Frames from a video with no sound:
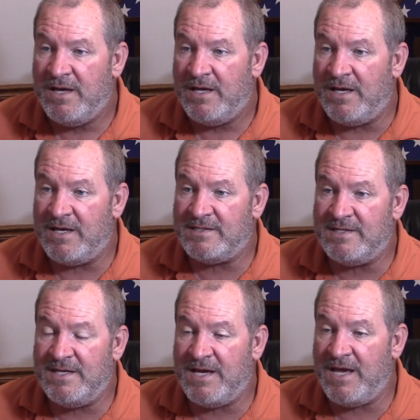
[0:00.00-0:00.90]
yes,
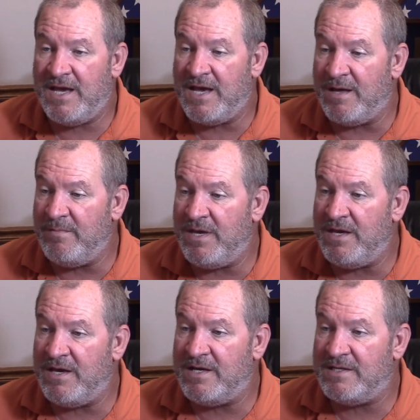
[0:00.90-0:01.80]
D A M.
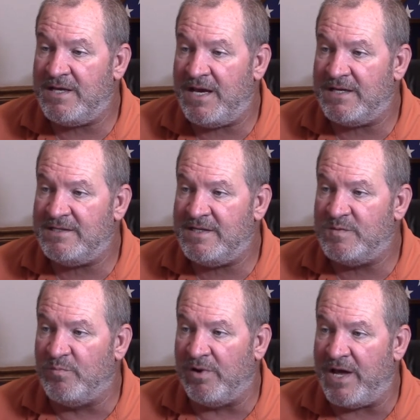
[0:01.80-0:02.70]
He uh, has
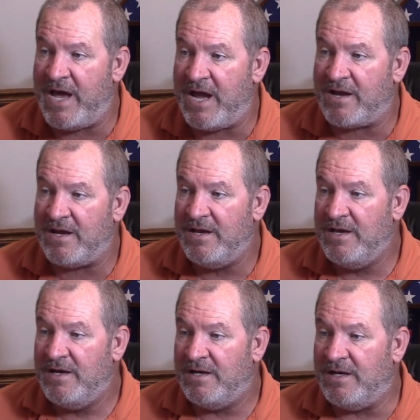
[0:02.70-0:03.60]
his black
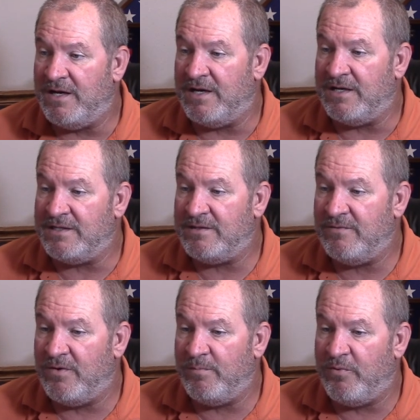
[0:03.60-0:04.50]
uh,
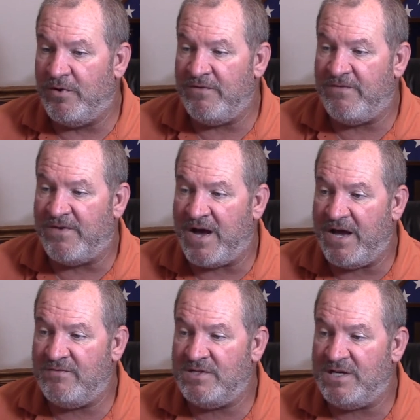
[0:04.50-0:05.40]
one point
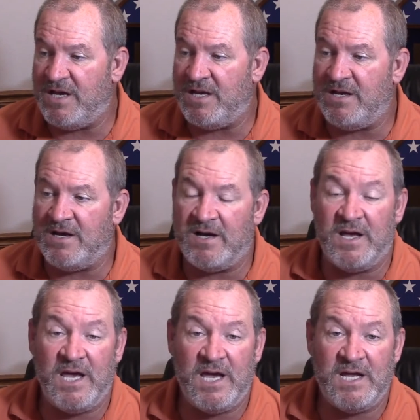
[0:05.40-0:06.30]
five gen
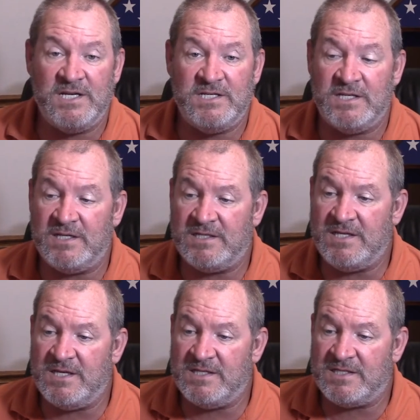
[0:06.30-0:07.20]
uh, Edge that
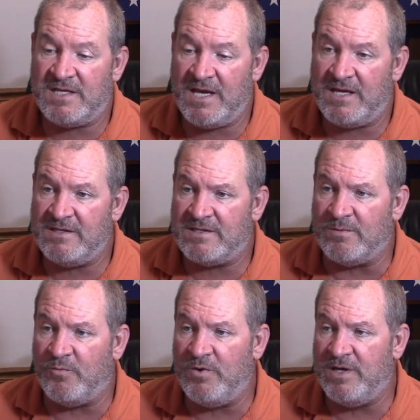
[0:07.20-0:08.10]
he's taken
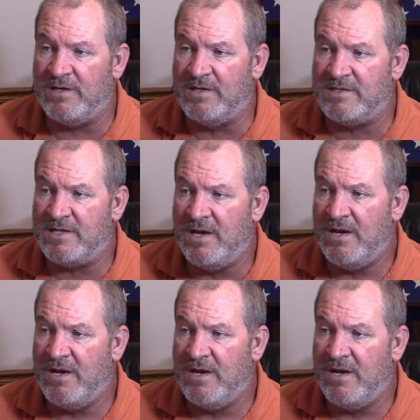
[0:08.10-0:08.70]
some wheels